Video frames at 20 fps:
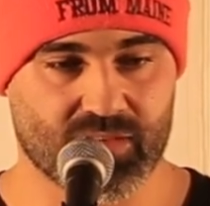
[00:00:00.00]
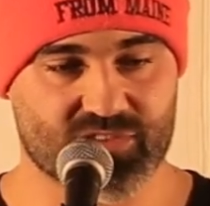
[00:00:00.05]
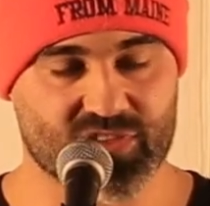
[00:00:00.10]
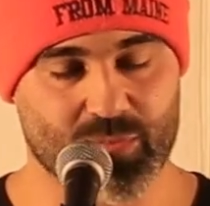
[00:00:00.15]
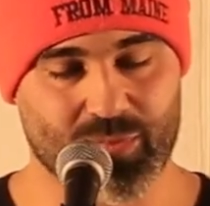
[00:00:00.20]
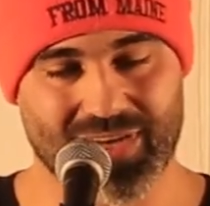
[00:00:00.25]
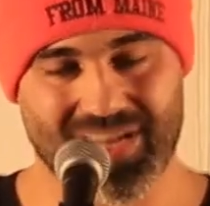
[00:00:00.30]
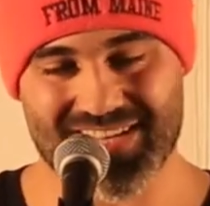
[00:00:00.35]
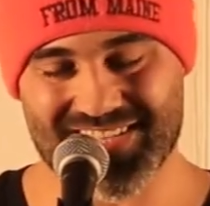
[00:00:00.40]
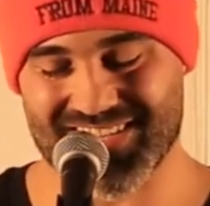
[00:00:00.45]

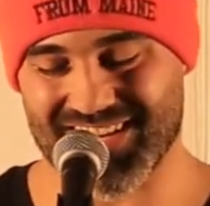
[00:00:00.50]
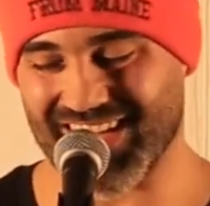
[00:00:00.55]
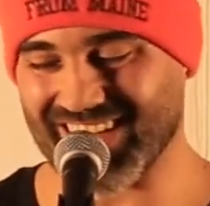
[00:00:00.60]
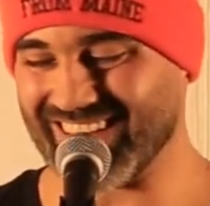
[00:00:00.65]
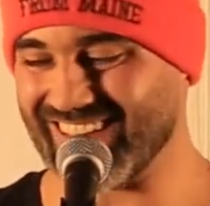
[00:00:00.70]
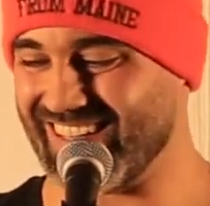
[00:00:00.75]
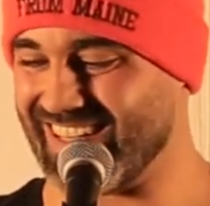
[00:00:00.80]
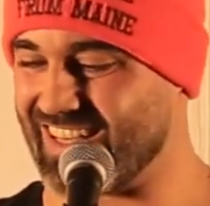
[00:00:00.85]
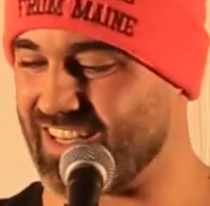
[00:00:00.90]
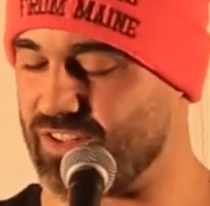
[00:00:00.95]
someone has an
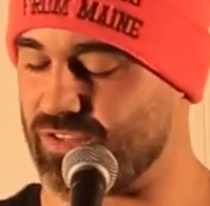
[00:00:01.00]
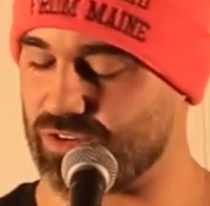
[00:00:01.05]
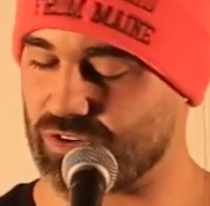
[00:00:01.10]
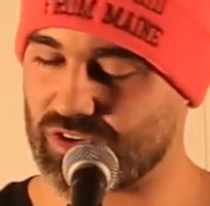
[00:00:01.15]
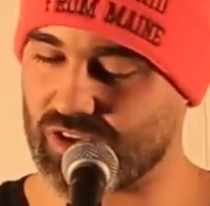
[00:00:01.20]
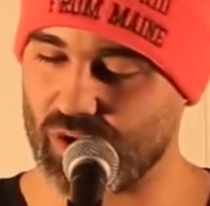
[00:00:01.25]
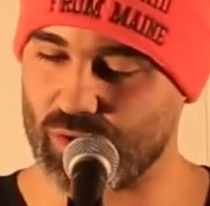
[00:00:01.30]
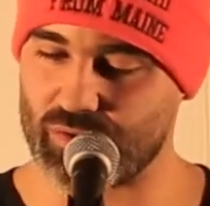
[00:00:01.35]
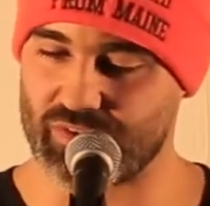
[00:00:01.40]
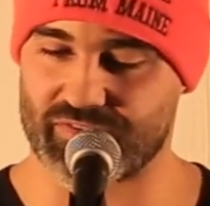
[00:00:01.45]
idea, they're
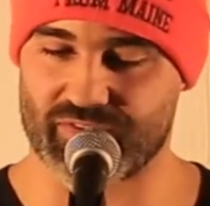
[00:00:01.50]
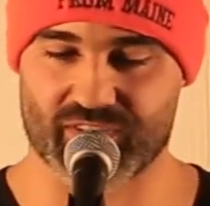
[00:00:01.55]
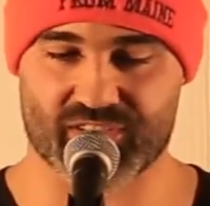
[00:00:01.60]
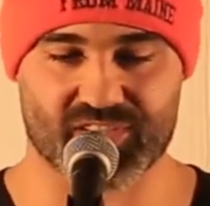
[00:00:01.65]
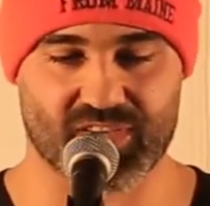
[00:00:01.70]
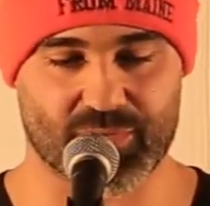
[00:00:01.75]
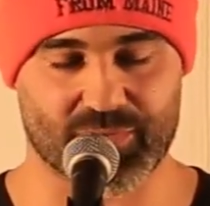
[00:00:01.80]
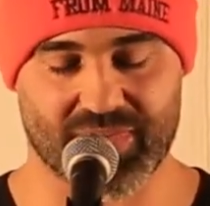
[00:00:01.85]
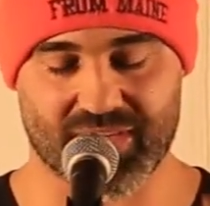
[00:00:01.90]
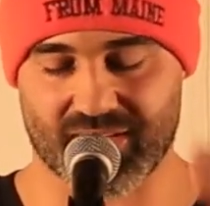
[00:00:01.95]
going for
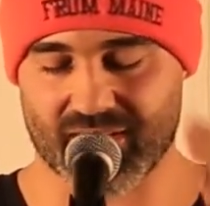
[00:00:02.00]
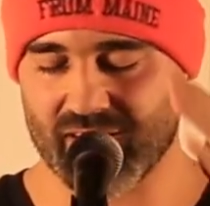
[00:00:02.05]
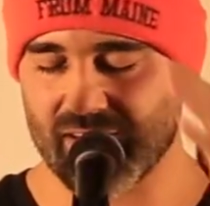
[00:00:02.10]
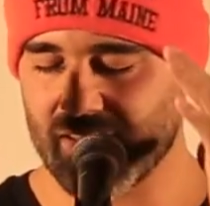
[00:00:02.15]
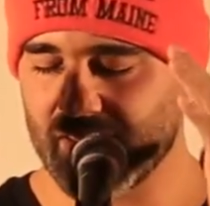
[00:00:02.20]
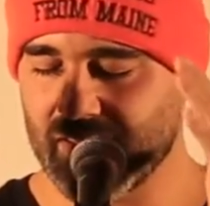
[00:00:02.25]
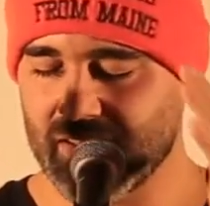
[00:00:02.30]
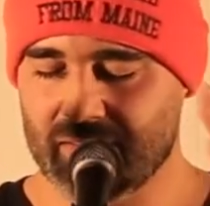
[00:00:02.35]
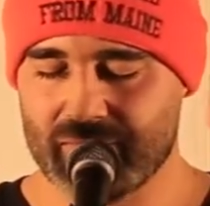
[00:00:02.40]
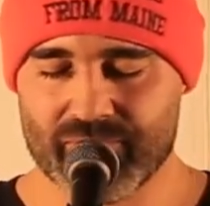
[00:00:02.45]
something,
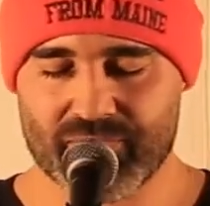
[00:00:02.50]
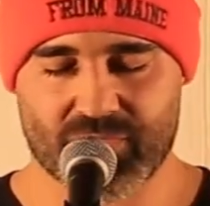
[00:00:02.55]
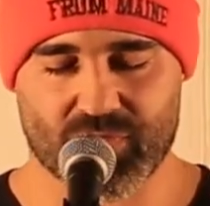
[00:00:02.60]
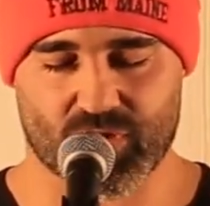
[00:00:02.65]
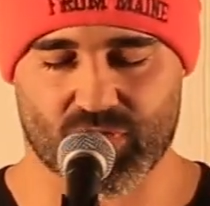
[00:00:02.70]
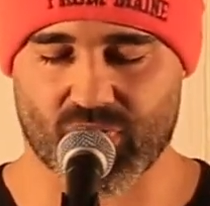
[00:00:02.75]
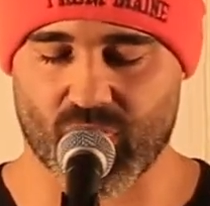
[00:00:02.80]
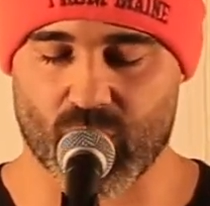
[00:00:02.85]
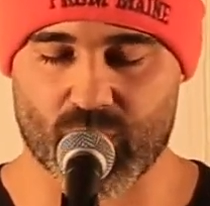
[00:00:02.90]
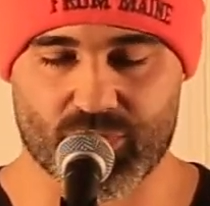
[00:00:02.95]

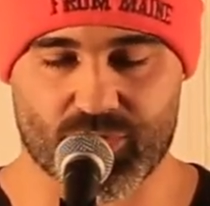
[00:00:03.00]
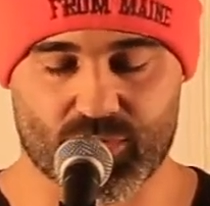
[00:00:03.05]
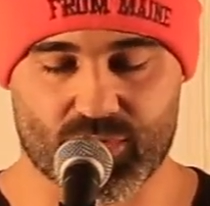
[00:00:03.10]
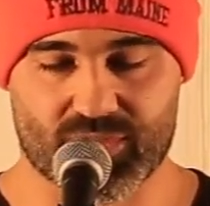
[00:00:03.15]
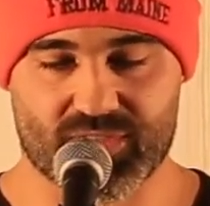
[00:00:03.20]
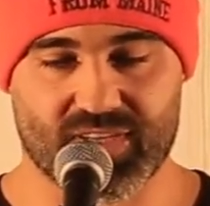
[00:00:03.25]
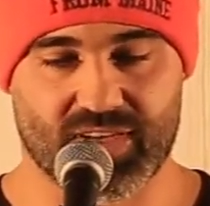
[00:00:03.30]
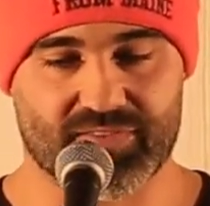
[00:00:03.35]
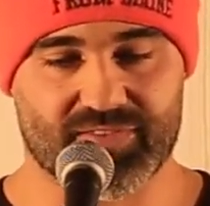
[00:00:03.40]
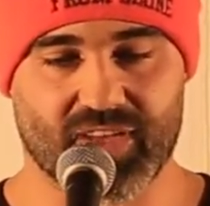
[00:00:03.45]
they're going through
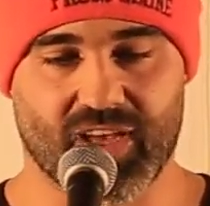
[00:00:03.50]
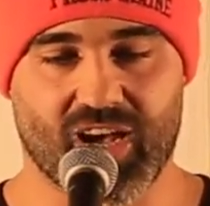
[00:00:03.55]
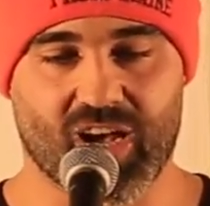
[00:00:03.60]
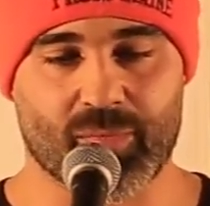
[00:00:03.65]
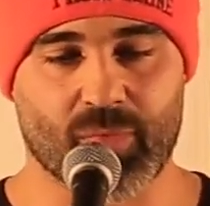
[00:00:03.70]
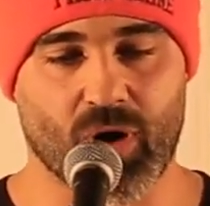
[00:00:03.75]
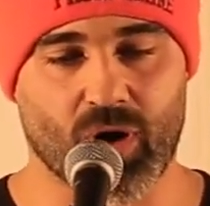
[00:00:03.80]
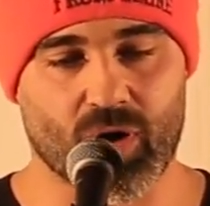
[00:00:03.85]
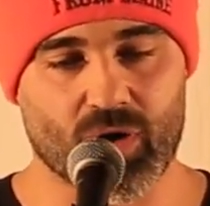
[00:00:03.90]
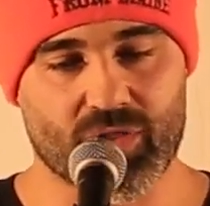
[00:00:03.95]
a tough
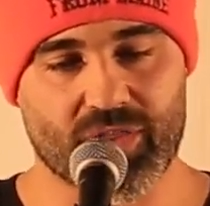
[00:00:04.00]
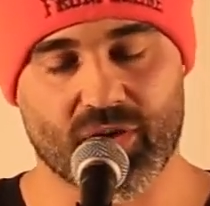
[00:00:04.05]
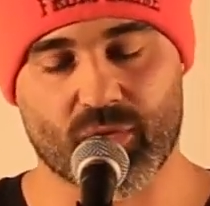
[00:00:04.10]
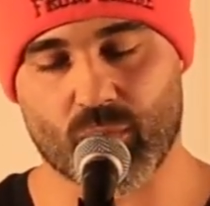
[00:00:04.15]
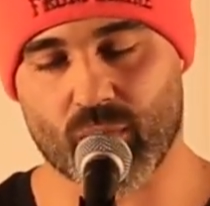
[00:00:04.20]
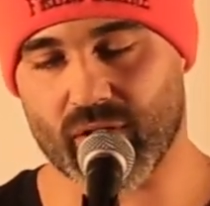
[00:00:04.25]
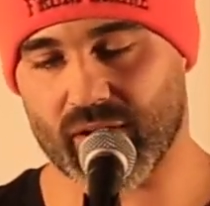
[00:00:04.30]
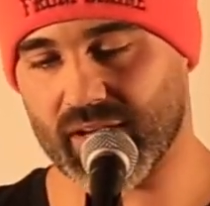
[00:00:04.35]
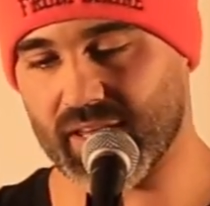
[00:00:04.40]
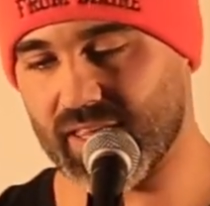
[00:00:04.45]
time, all they
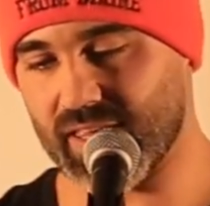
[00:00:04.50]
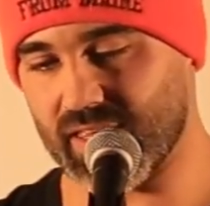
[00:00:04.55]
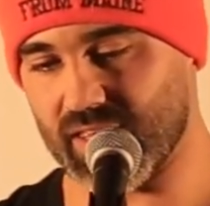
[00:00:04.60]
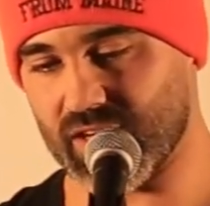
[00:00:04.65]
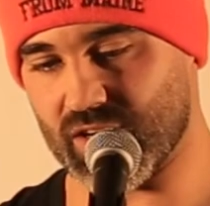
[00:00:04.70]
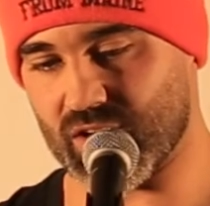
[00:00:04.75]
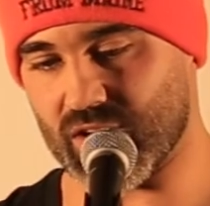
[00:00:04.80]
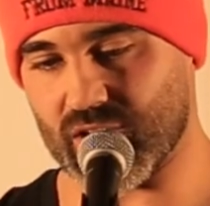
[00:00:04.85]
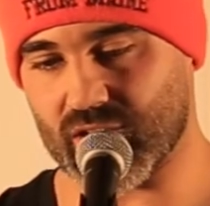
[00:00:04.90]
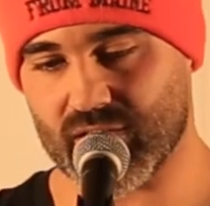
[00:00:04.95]
want to
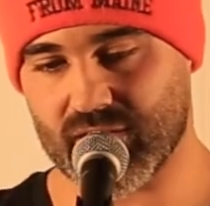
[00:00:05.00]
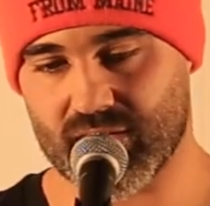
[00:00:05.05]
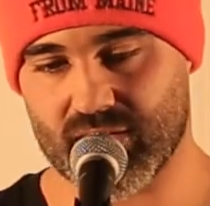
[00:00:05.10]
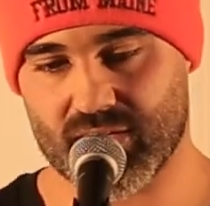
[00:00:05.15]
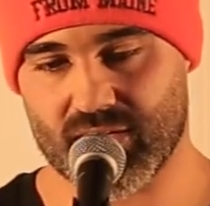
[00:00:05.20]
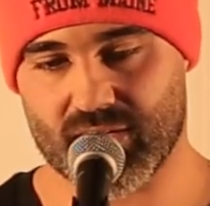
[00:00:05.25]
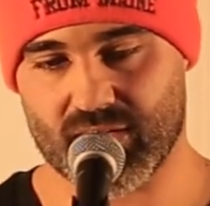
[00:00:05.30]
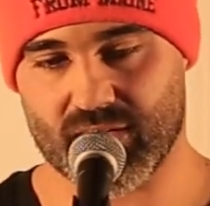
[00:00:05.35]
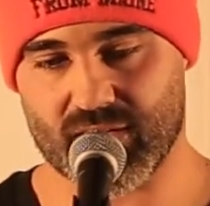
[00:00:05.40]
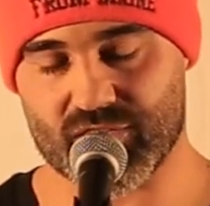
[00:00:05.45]
hear
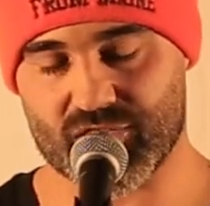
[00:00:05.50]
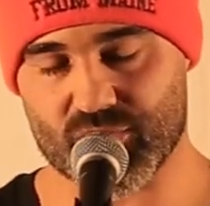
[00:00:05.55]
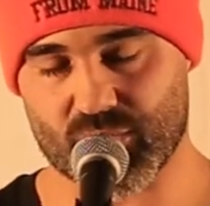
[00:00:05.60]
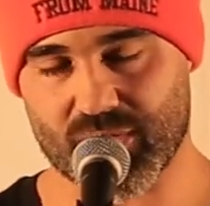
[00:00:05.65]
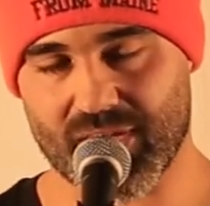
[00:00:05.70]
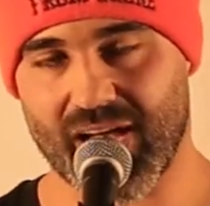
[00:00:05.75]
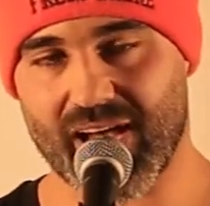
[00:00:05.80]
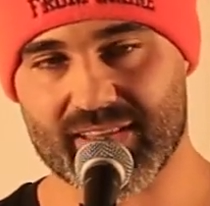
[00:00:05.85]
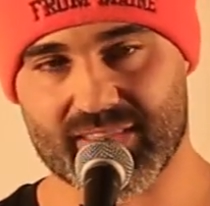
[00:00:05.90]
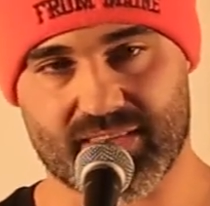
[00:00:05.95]
is you
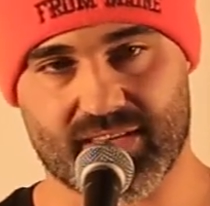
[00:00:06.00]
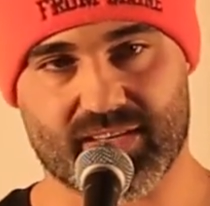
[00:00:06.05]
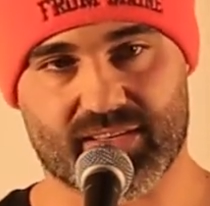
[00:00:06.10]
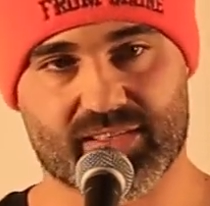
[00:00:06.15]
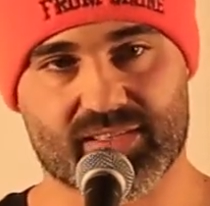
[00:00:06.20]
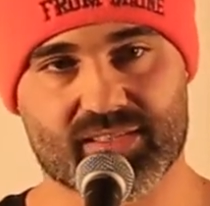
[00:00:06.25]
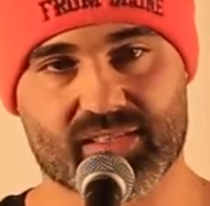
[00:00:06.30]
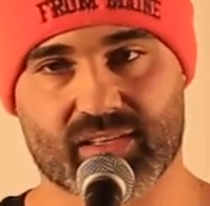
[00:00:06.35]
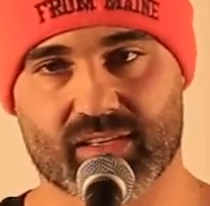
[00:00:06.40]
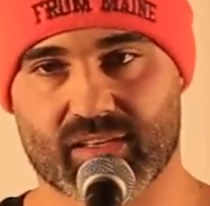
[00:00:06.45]
got
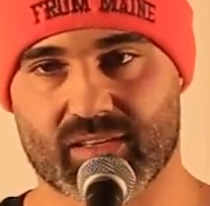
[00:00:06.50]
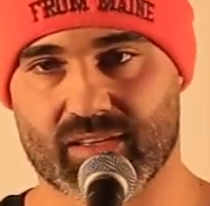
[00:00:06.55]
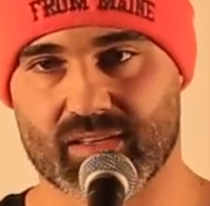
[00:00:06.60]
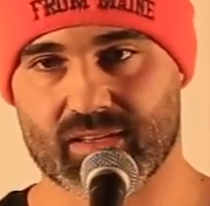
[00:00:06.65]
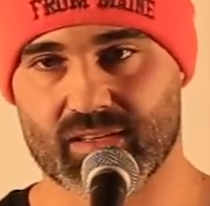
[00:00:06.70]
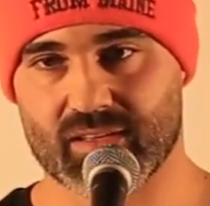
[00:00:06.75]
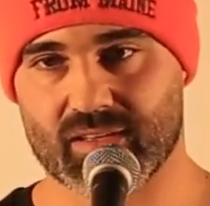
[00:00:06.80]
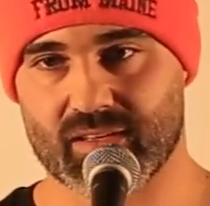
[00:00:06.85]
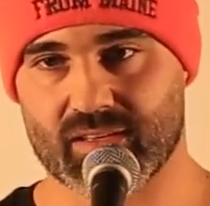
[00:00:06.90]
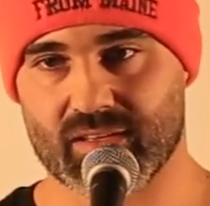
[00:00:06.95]
this.
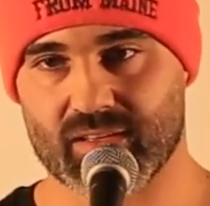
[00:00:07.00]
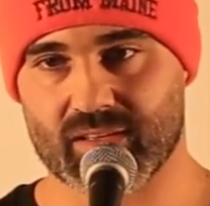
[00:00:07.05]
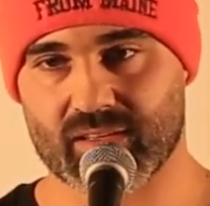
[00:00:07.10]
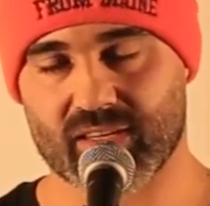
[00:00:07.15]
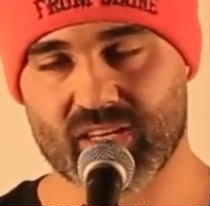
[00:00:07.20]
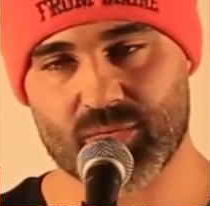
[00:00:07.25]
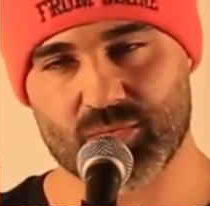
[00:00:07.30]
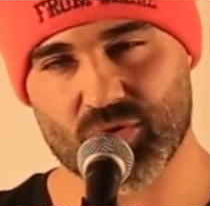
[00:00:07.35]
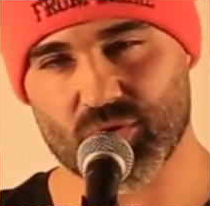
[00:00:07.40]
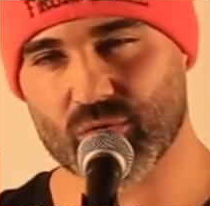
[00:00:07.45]

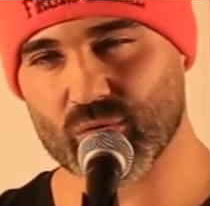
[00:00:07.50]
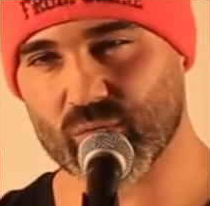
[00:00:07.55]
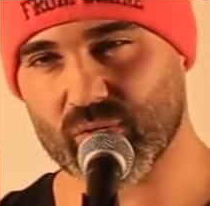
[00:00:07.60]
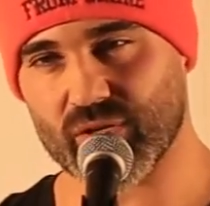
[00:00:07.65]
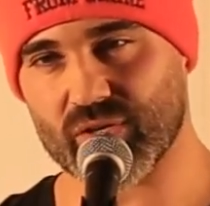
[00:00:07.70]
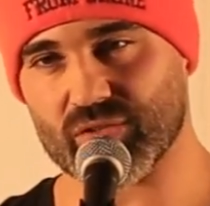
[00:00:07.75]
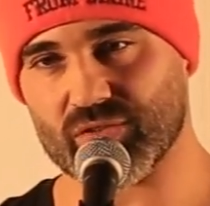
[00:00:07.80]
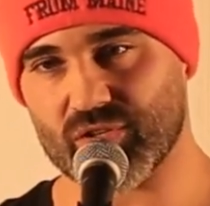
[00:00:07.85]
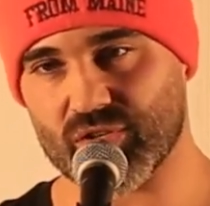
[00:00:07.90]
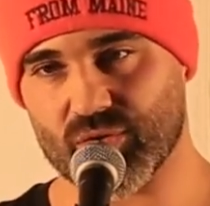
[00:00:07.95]
Keep doing
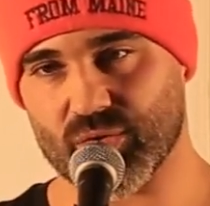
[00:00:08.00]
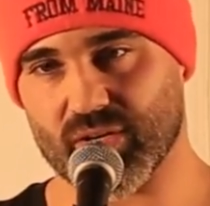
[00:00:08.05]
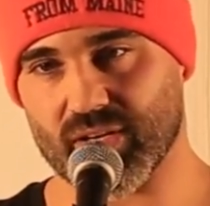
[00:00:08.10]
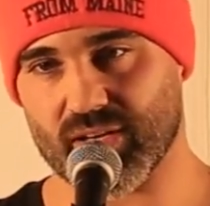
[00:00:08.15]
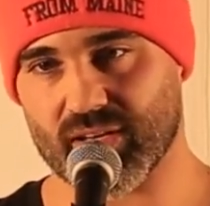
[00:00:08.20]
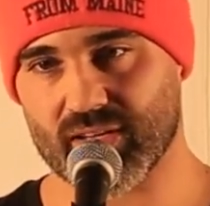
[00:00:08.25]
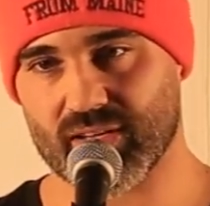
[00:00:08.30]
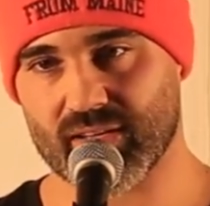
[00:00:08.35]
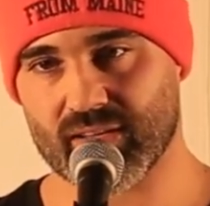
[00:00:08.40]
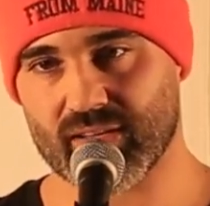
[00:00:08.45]
what you're doing.